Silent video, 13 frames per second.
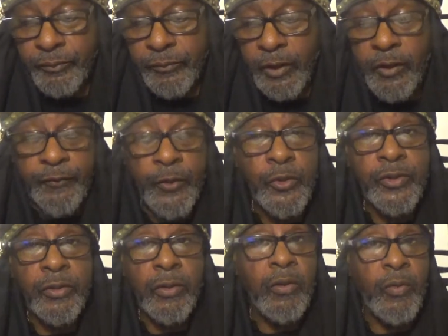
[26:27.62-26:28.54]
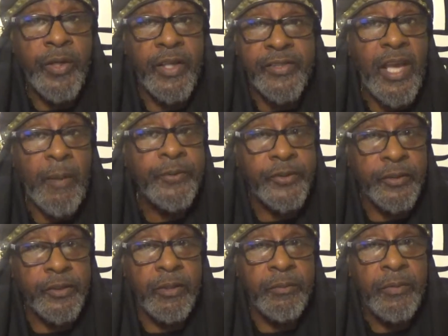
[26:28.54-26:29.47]
in the future or what has happened to
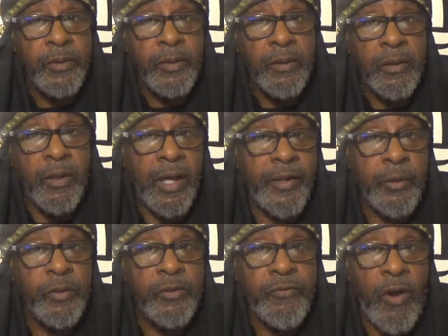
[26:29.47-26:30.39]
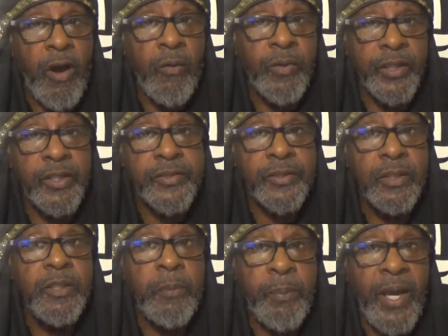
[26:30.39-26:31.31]
them or how they were involved with us
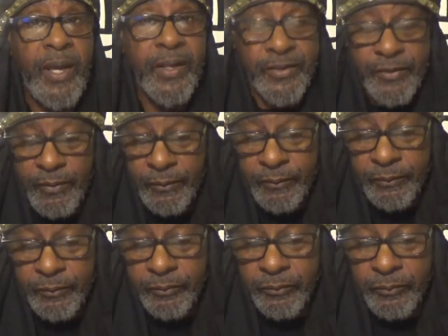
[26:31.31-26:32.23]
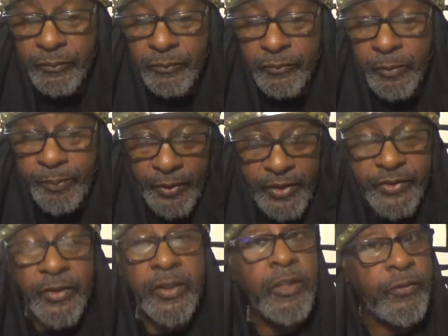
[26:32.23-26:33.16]
in the past, the
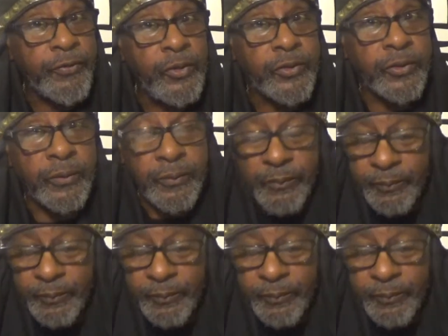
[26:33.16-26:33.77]
present, and the future.